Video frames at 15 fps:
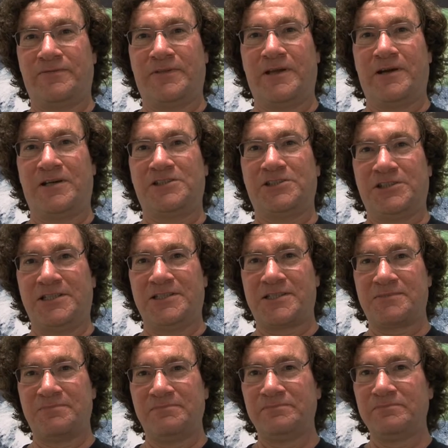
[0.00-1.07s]
of the ice
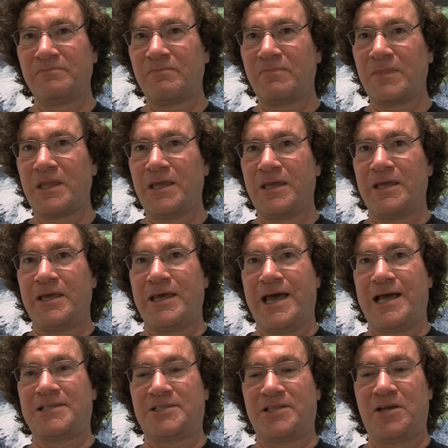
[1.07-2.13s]
sheets.
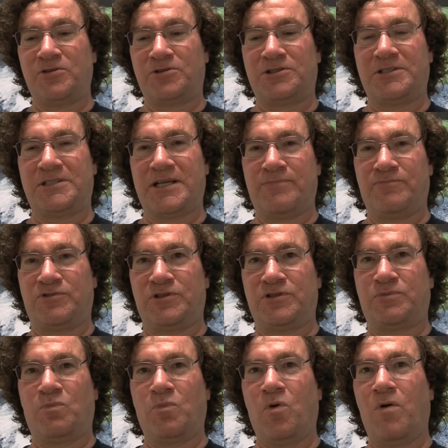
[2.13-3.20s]
As the ocean
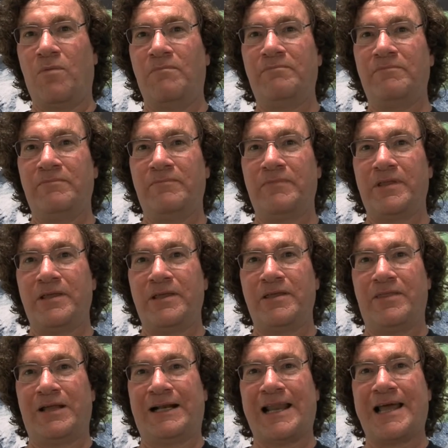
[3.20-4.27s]
temperatures warm,
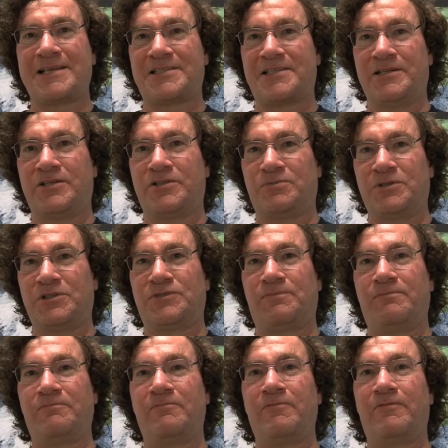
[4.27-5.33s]
the glaciers which
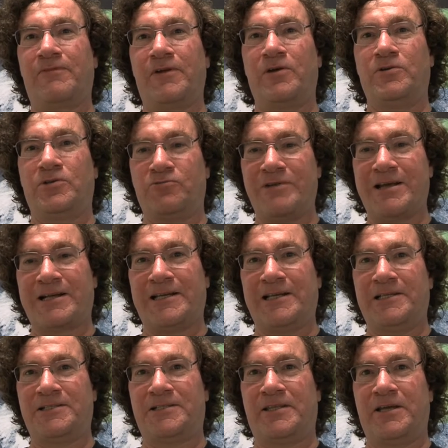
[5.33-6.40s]
flow
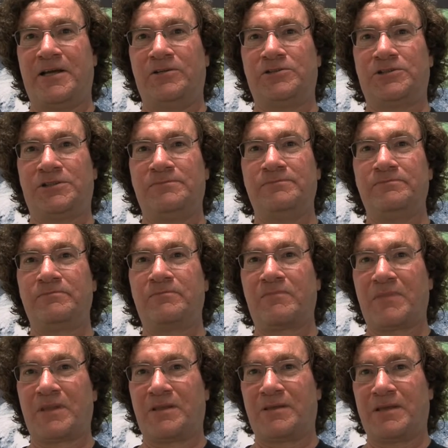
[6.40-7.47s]
directly into the ocean
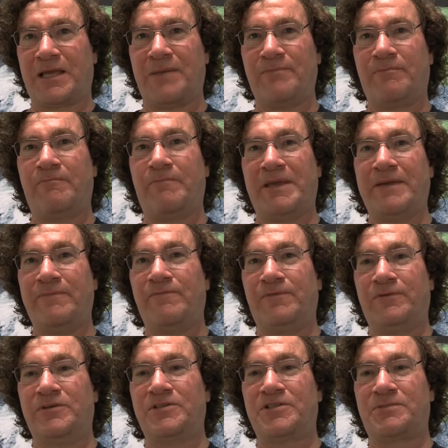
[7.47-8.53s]
can be
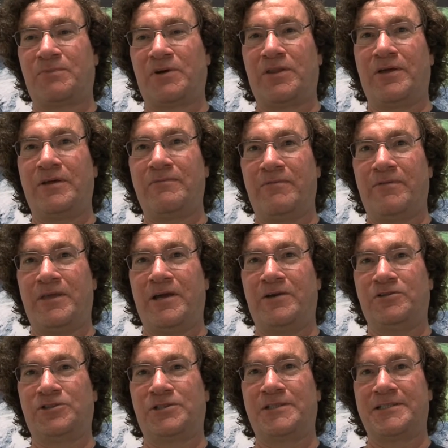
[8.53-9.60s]
influenced by the, the
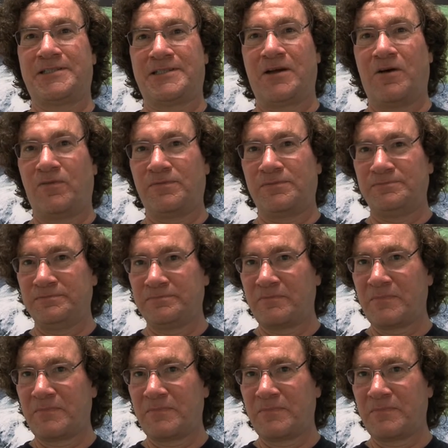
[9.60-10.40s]
ocean itself.